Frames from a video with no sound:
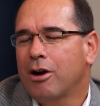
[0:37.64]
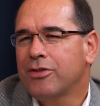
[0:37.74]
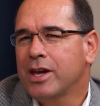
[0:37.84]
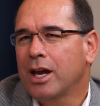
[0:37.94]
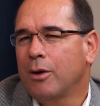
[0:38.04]
our
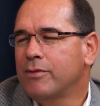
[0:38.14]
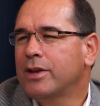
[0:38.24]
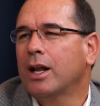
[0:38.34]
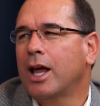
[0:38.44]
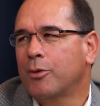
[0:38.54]
thinking, we've
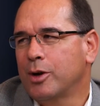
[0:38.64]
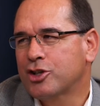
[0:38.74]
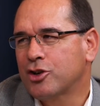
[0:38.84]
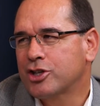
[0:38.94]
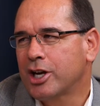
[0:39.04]
done a lot of
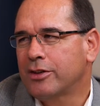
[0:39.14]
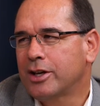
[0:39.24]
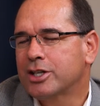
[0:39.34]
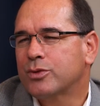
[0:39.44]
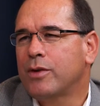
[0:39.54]
research on
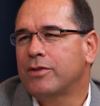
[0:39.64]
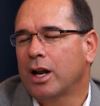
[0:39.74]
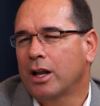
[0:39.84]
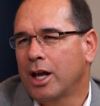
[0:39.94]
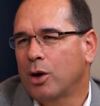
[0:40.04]
this, and we've
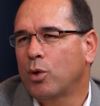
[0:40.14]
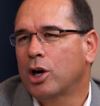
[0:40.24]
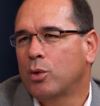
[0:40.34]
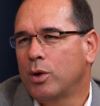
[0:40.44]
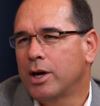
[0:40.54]
done a lot of
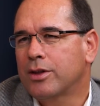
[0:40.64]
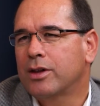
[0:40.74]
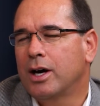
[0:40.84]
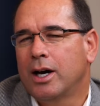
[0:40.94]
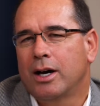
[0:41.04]
work with
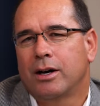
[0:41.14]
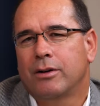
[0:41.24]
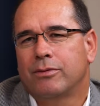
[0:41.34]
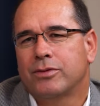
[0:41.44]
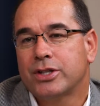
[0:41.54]

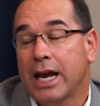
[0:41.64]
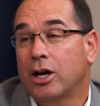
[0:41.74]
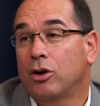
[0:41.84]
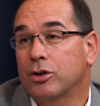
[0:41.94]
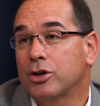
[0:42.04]

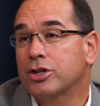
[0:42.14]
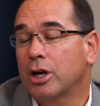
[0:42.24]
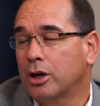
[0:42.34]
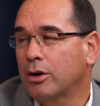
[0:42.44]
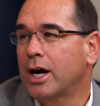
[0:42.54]

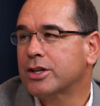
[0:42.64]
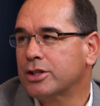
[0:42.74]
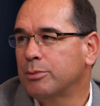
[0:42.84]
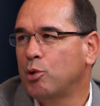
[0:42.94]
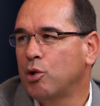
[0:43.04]
stakeholders
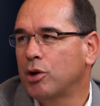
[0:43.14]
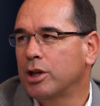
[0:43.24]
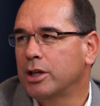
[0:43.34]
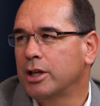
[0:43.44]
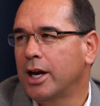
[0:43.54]
across the
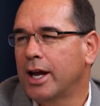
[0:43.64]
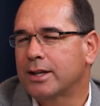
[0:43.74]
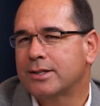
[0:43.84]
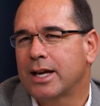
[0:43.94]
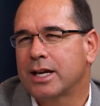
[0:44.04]
board in the
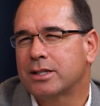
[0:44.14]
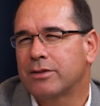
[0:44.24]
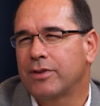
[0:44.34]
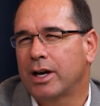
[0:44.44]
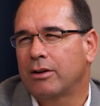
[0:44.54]
United States
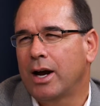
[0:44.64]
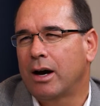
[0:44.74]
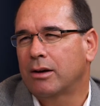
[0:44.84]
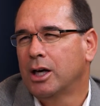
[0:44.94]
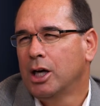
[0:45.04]
to figure
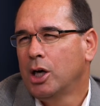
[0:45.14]
out